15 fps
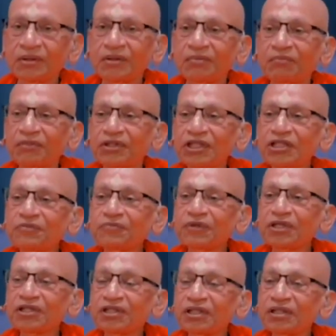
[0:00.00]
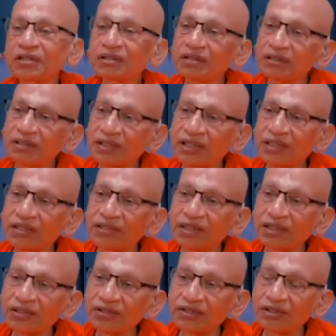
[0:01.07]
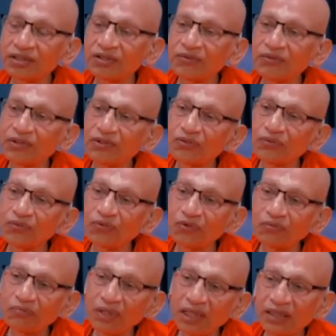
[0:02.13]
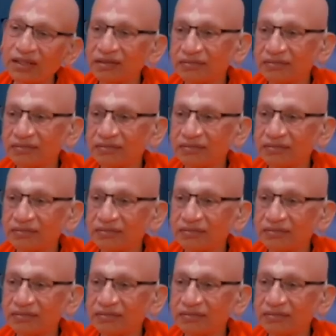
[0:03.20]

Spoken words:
But this person had a sanction that you can go and beg.